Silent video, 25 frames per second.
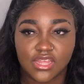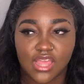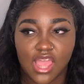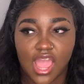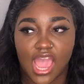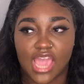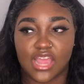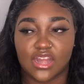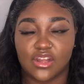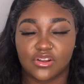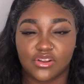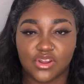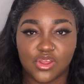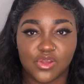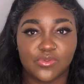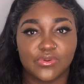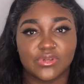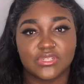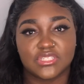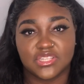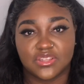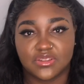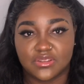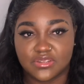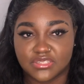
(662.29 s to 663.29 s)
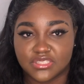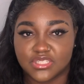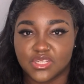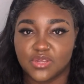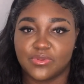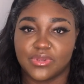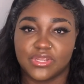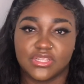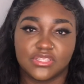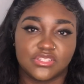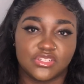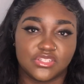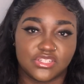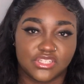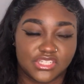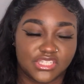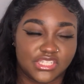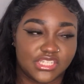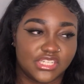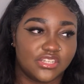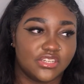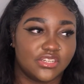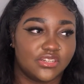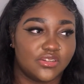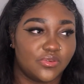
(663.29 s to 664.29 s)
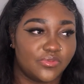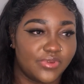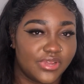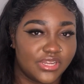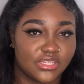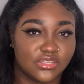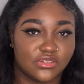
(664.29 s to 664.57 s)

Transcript: I don't know what so-and-so went through, because she could have went,